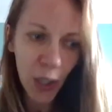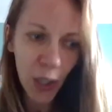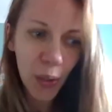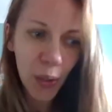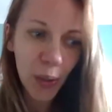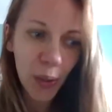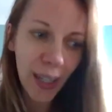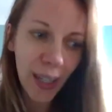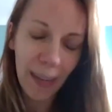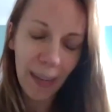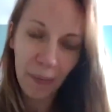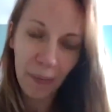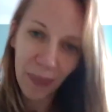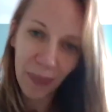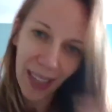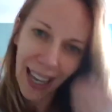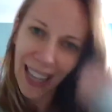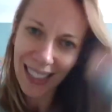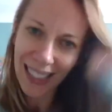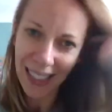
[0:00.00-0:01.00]
you
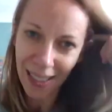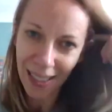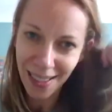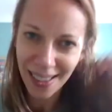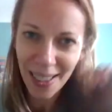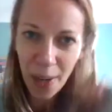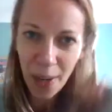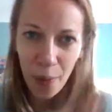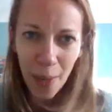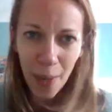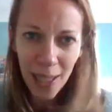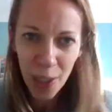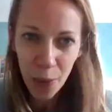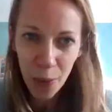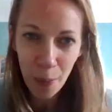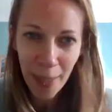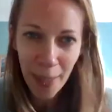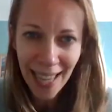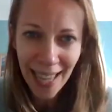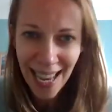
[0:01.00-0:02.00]
when you
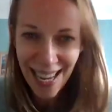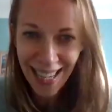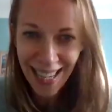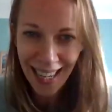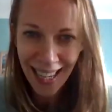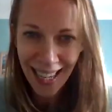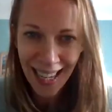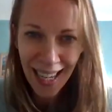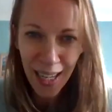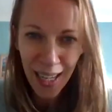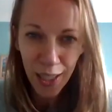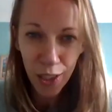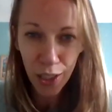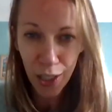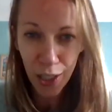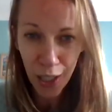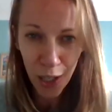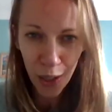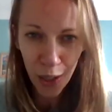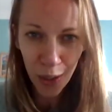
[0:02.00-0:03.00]
begin
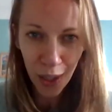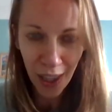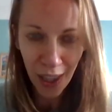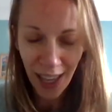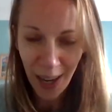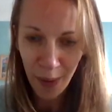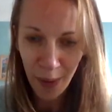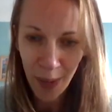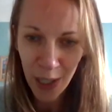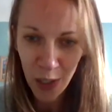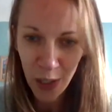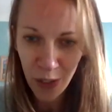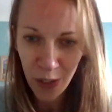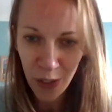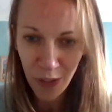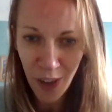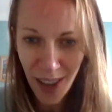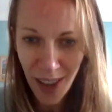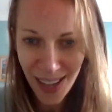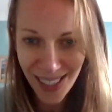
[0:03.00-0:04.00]
sleuthing, when you
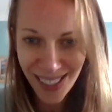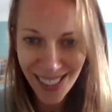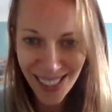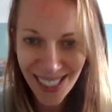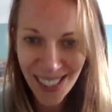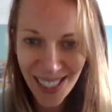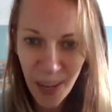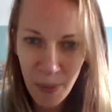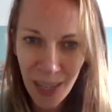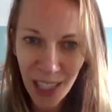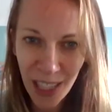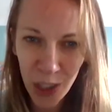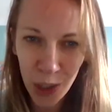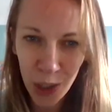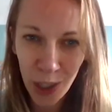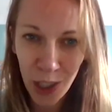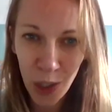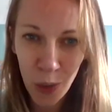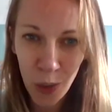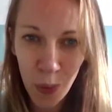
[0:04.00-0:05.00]
find a
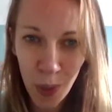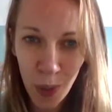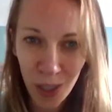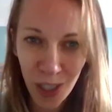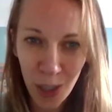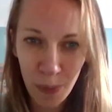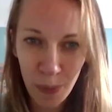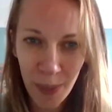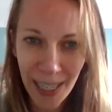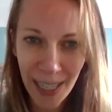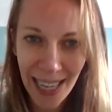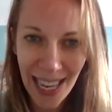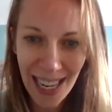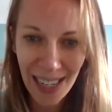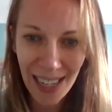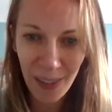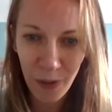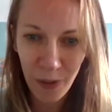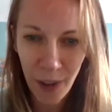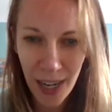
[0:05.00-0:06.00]
miniature and you want to
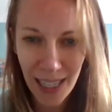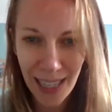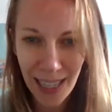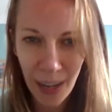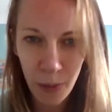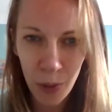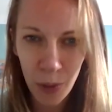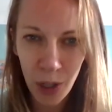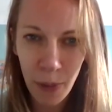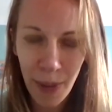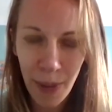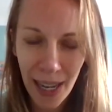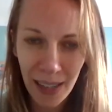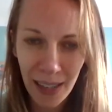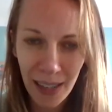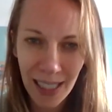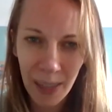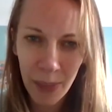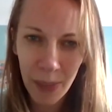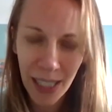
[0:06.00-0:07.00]
begin finding out more
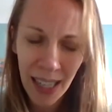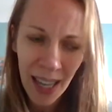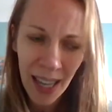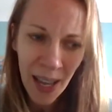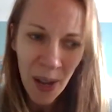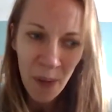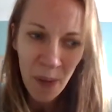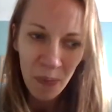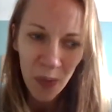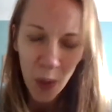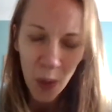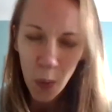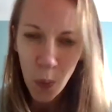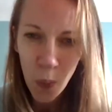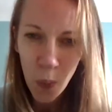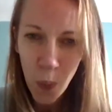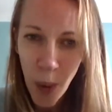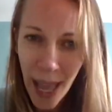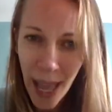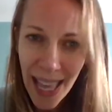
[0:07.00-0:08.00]
about it, I mean,
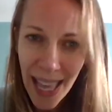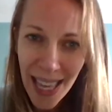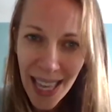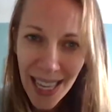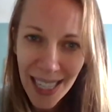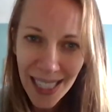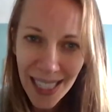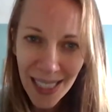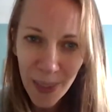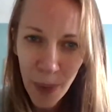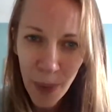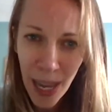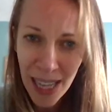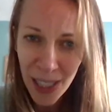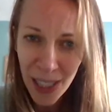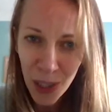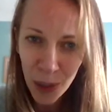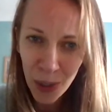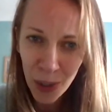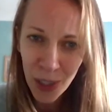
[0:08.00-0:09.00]
where
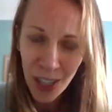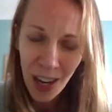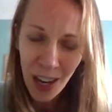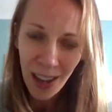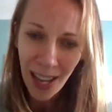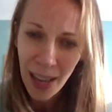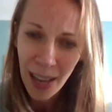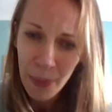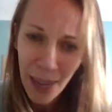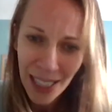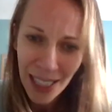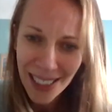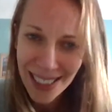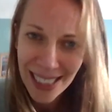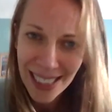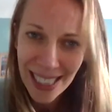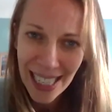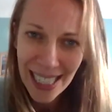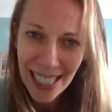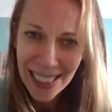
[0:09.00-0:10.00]
do you start? I
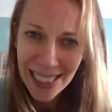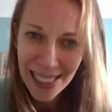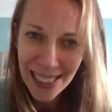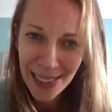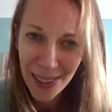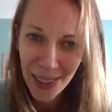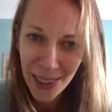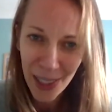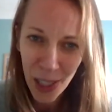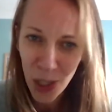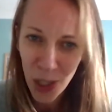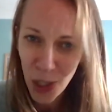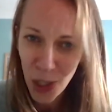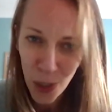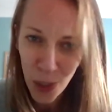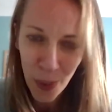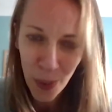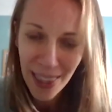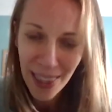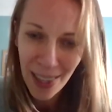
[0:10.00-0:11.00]
imagine it is to
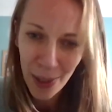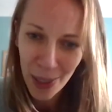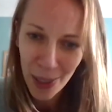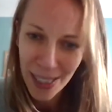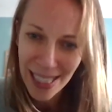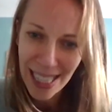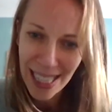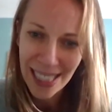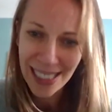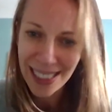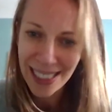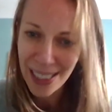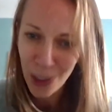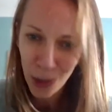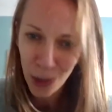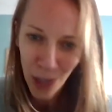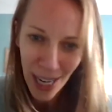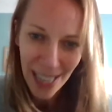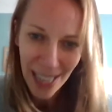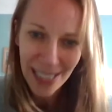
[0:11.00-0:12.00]
do with those things, the
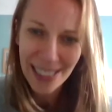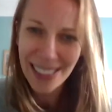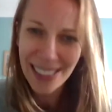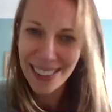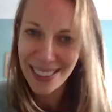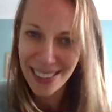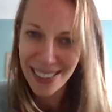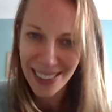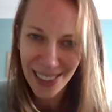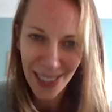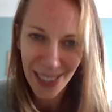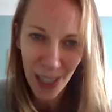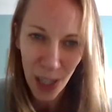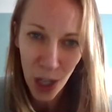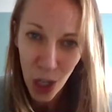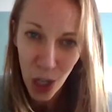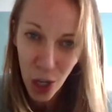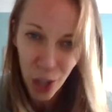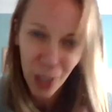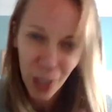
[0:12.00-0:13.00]
dress and the
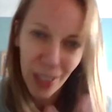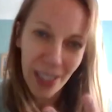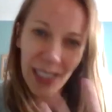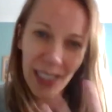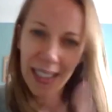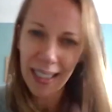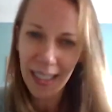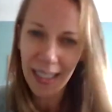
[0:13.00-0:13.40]
look, the